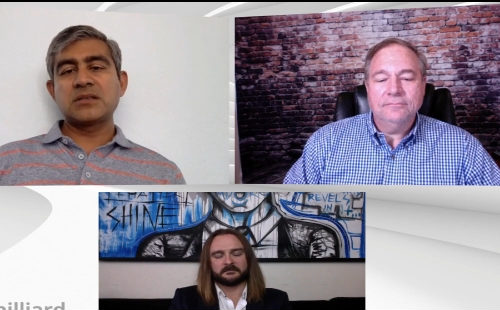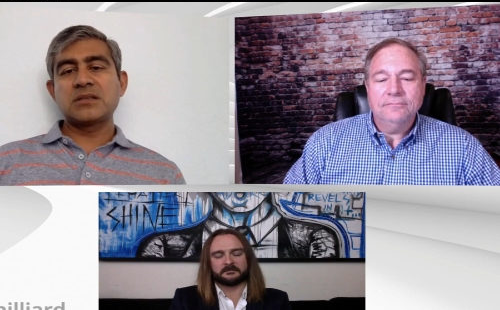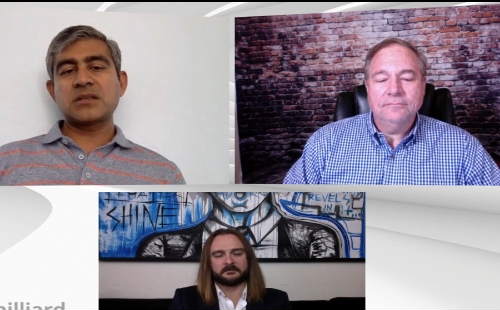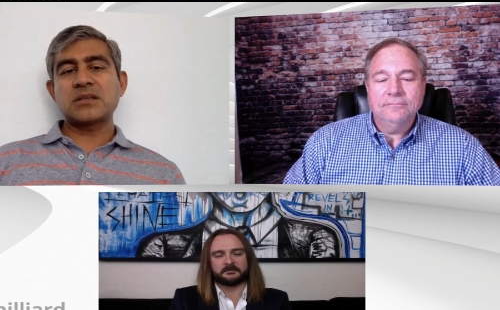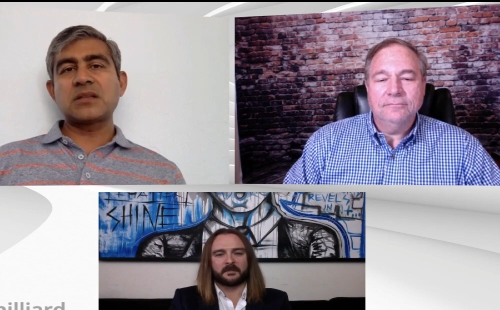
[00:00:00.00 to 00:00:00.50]

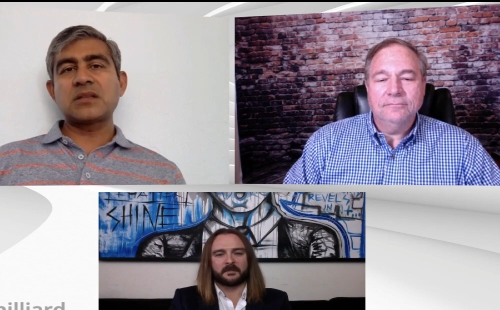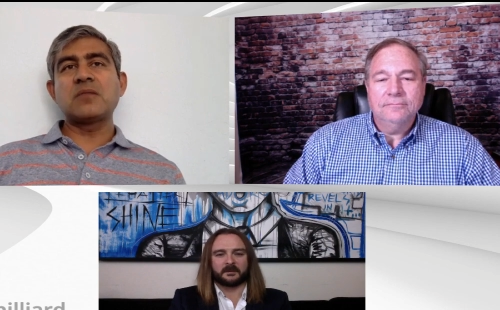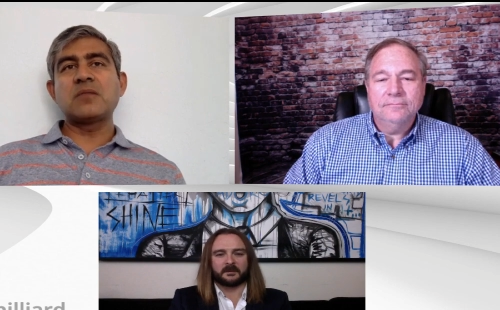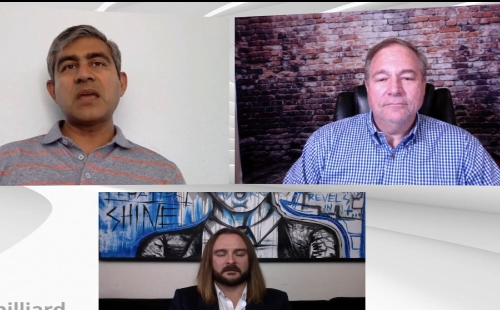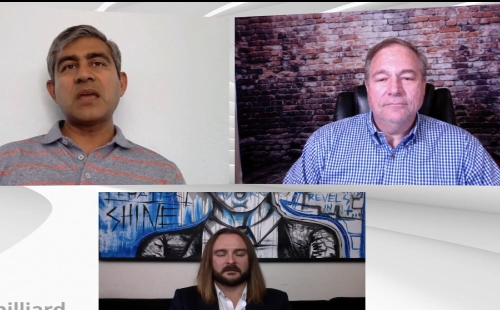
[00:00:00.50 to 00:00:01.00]
Speaker 1: It's just that
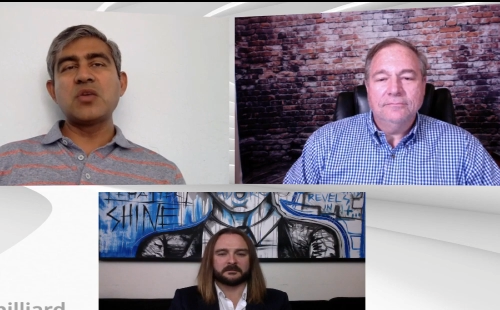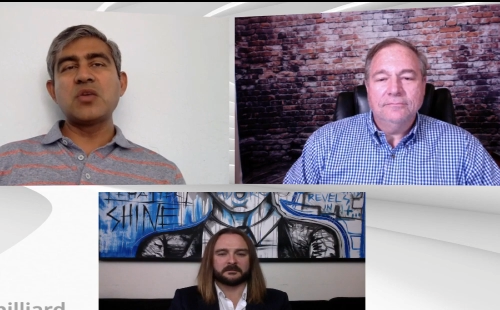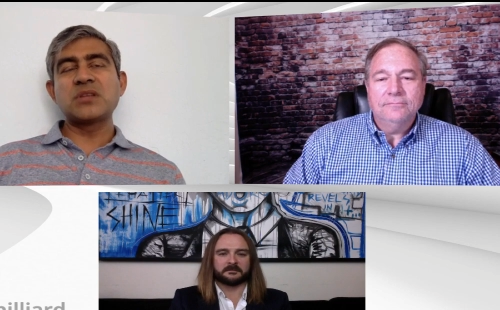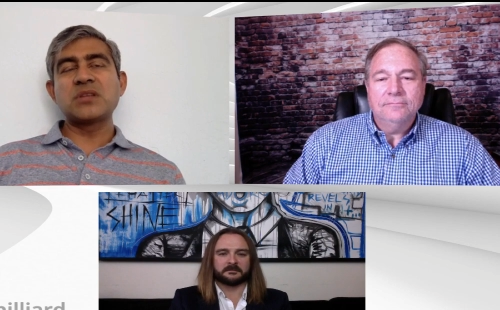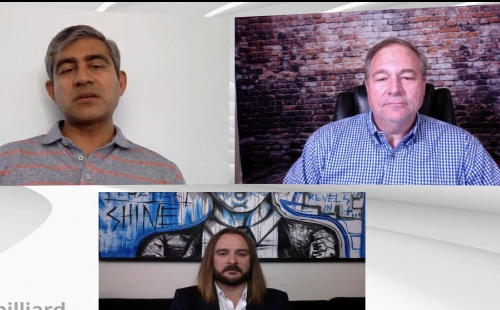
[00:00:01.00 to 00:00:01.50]
the way
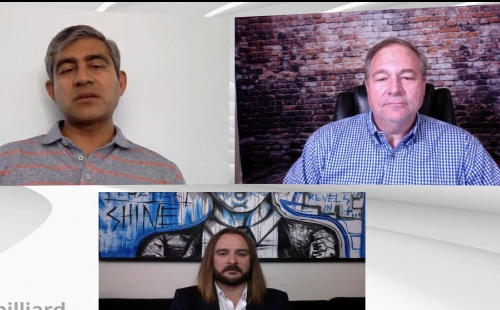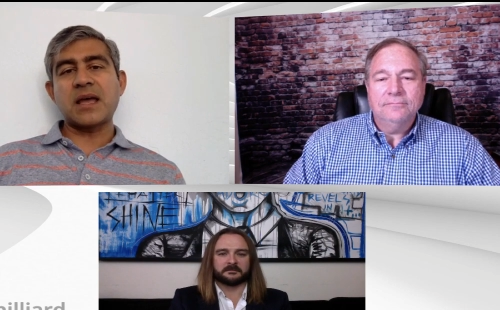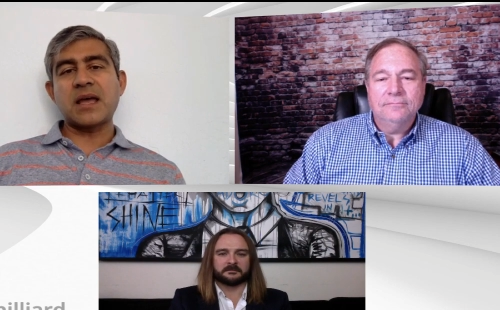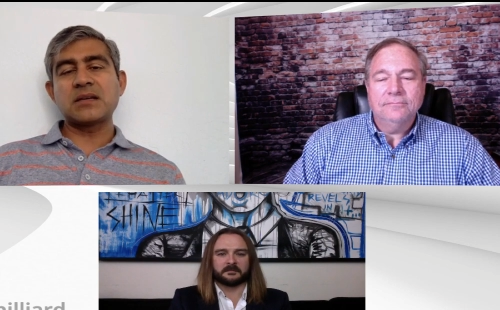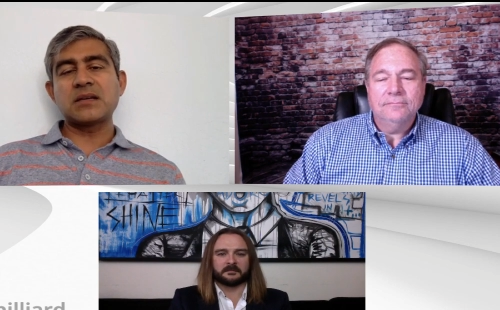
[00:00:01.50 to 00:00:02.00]
humans
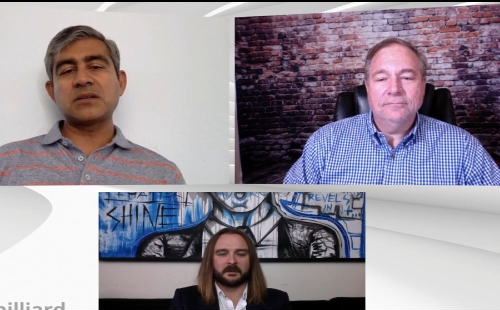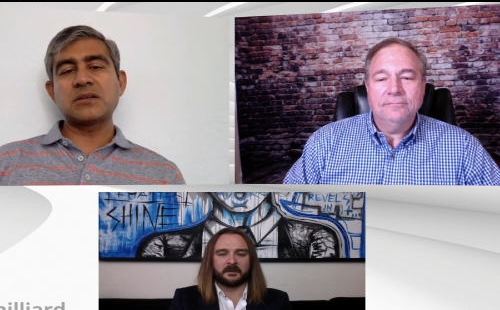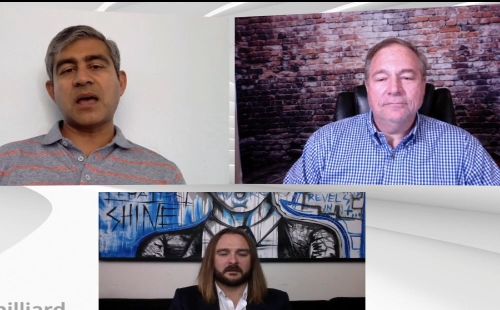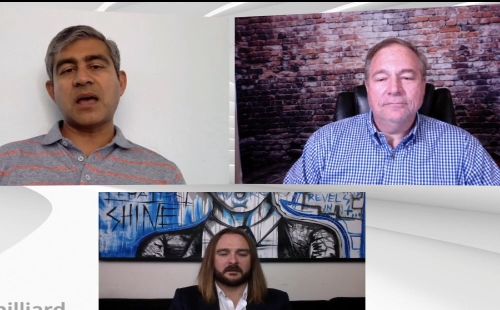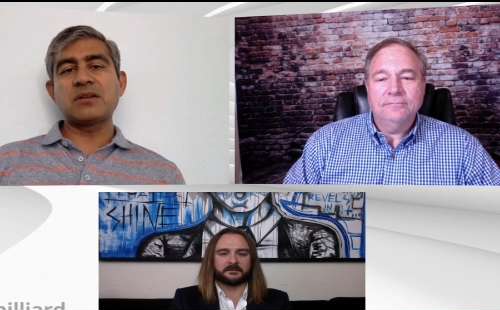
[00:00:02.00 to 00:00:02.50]
interact,
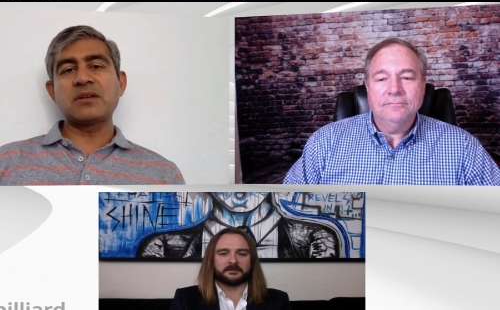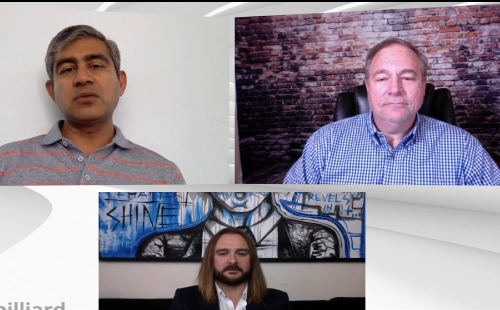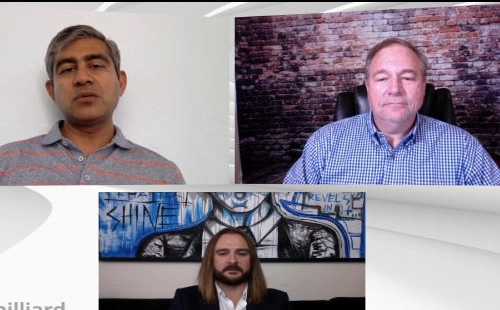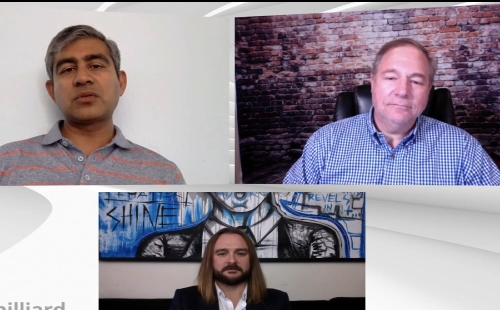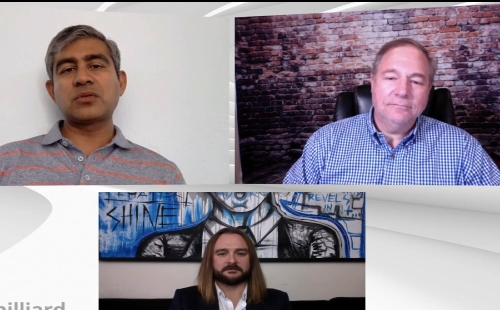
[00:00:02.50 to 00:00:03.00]
instead of
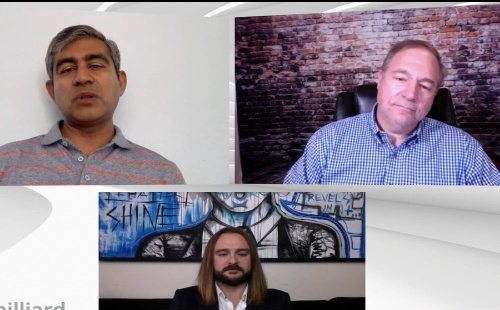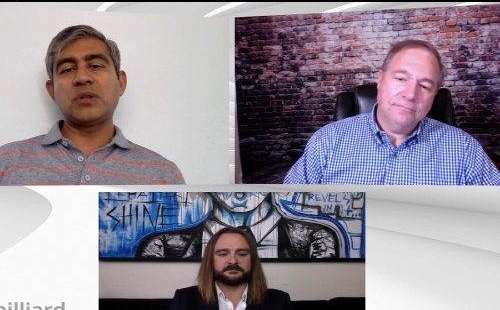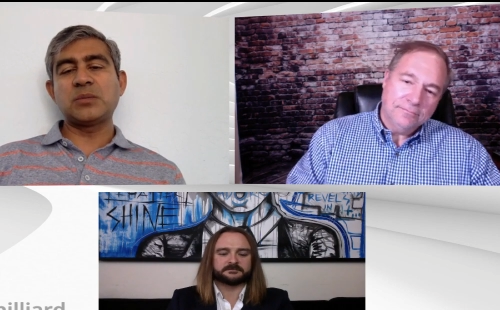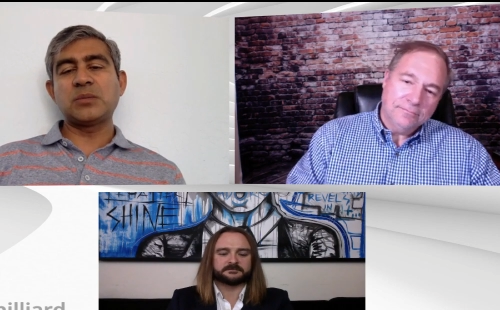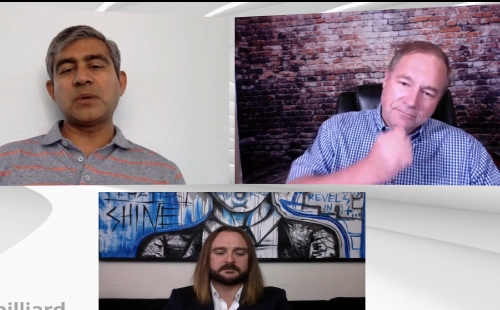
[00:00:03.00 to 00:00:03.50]
having to go
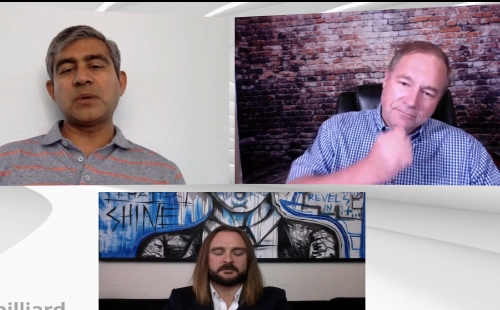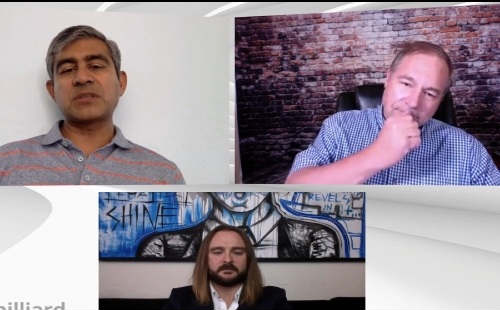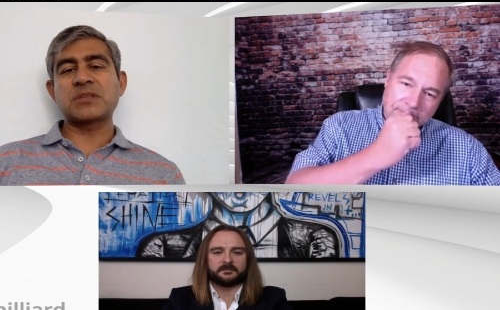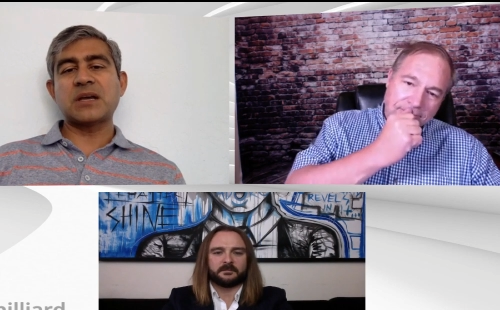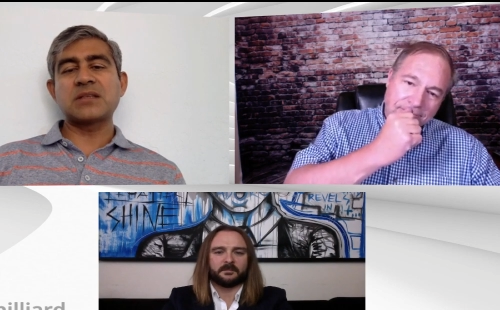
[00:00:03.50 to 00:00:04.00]
through multiple
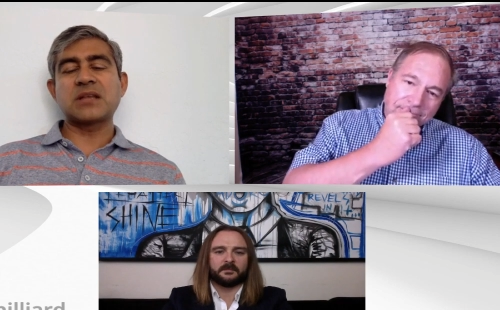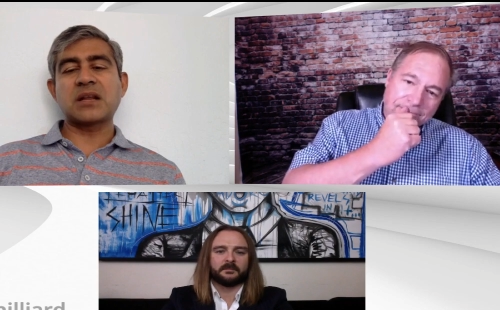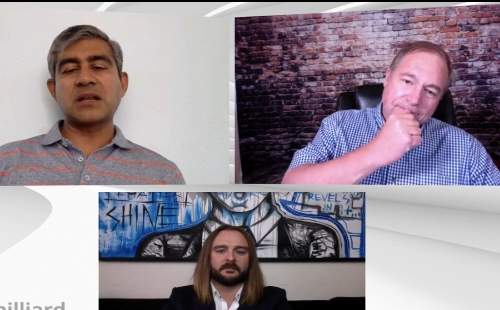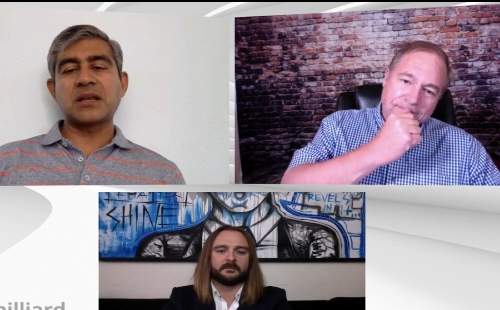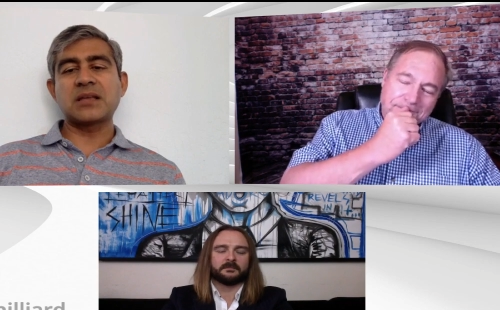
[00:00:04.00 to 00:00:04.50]

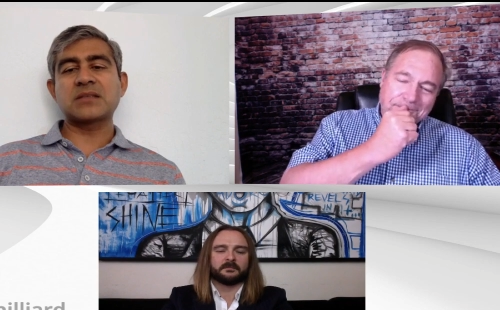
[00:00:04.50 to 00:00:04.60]
websites and